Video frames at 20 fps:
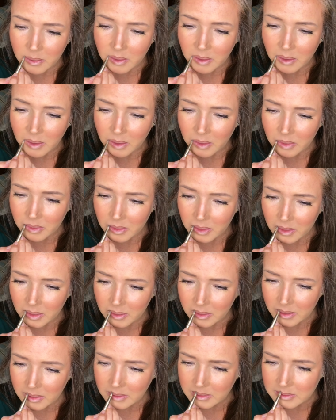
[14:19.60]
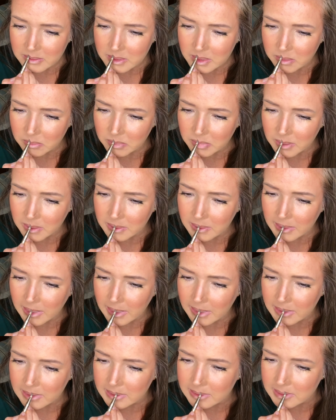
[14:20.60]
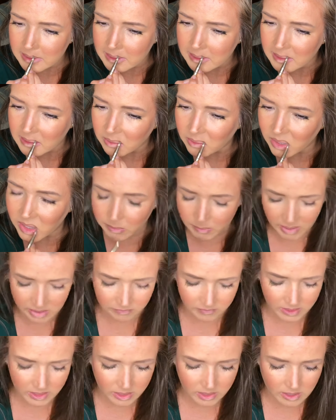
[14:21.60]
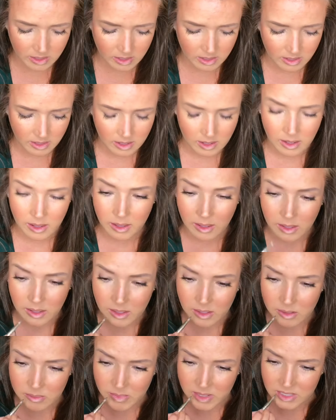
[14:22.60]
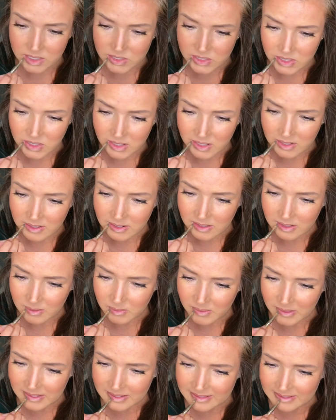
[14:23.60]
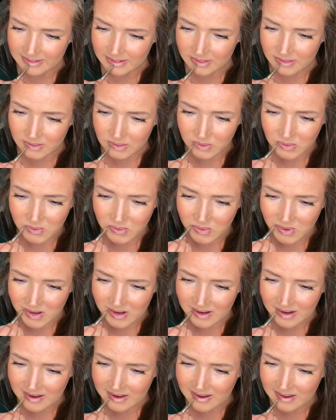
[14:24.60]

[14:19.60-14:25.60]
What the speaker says: And then I like to blend with my finger and make sure it all blends in toward